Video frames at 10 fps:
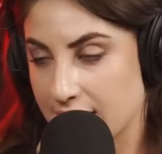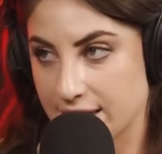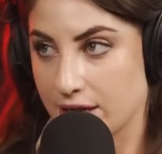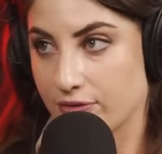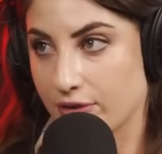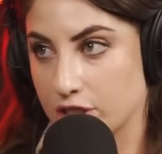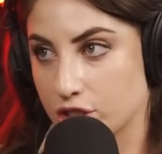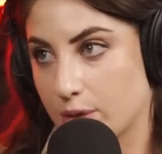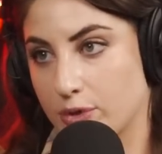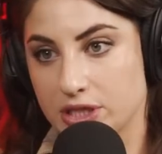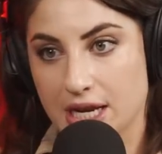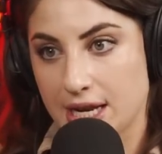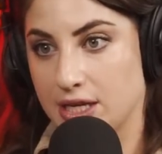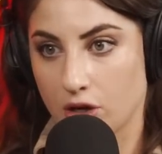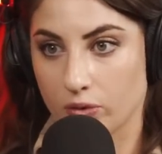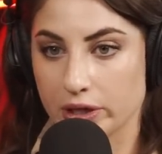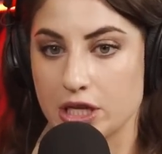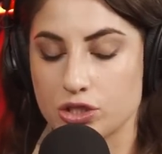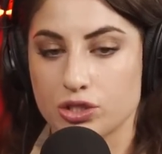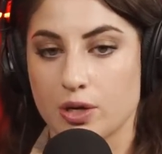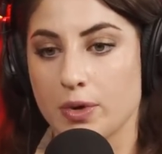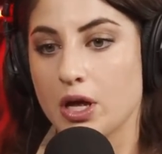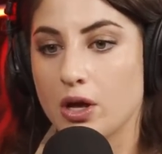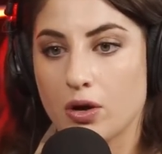ending a friendship or dead ending a relationship,